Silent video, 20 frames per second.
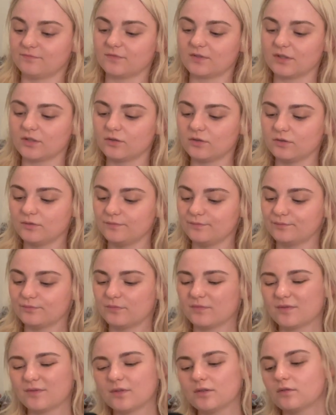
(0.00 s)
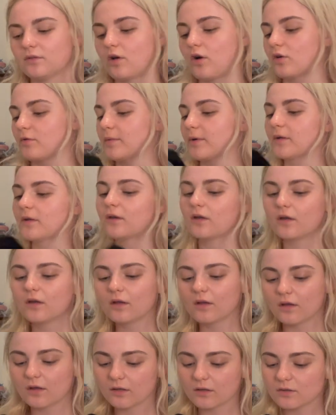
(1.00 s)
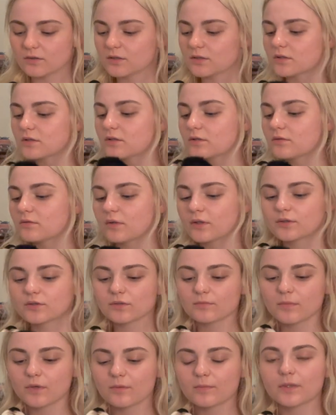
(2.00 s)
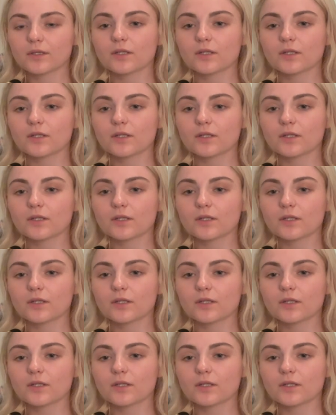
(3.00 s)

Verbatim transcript: little, little long, but just scrunch them up, I